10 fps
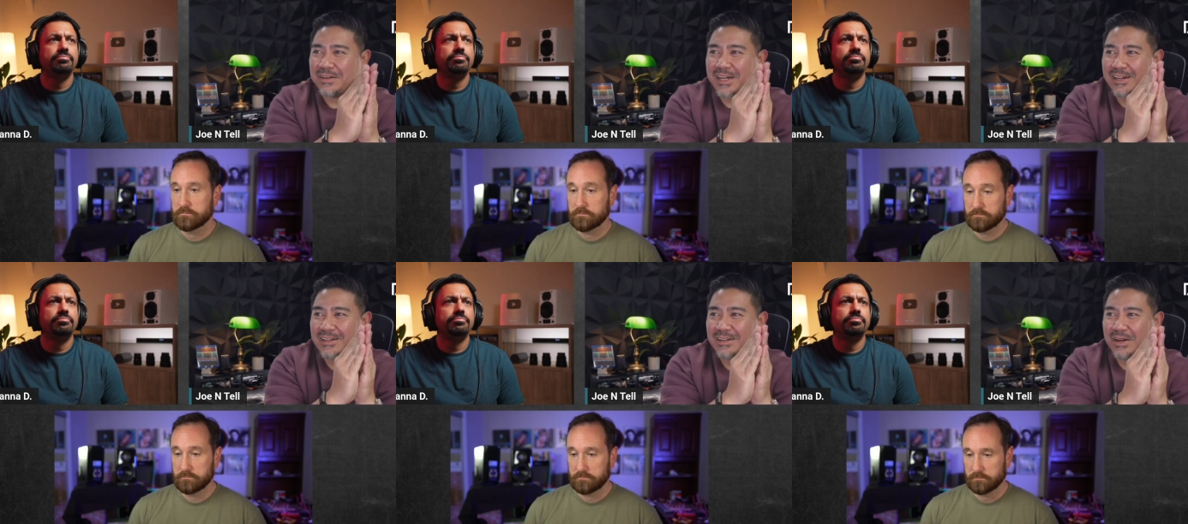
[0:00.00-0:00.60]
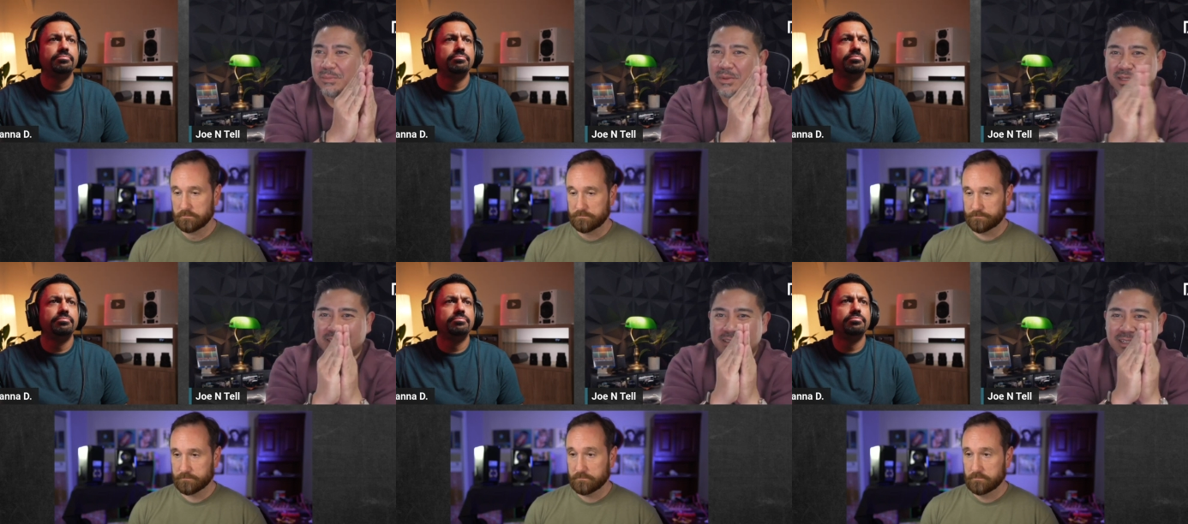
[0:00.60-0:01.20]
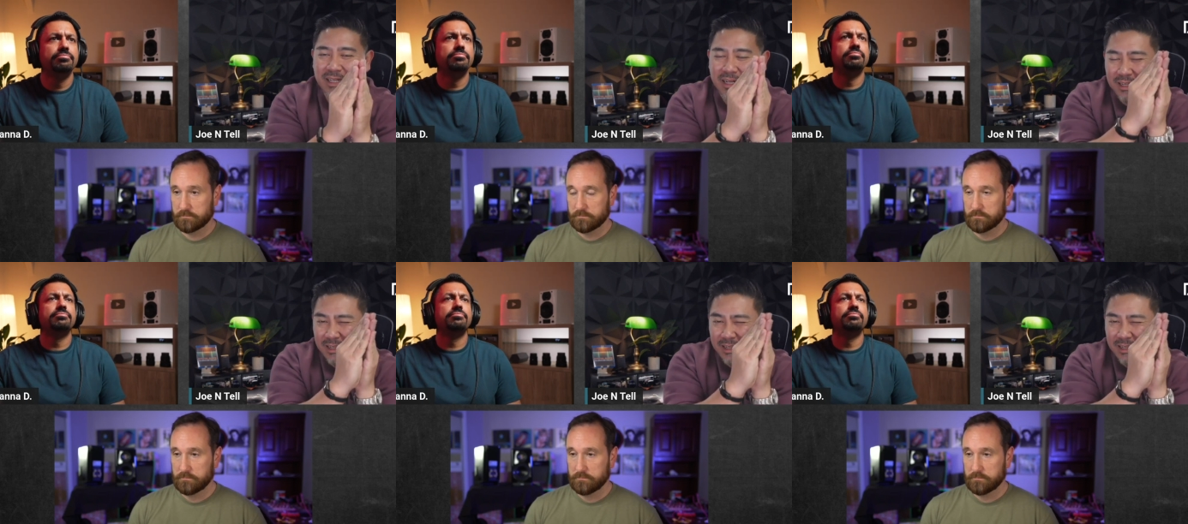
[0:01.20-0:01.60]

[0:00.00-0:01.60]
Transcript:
Speaker 1: a a millis like